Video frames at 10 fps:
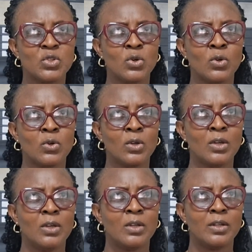So
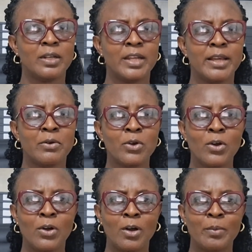they grow
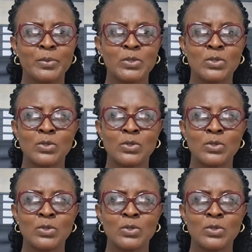up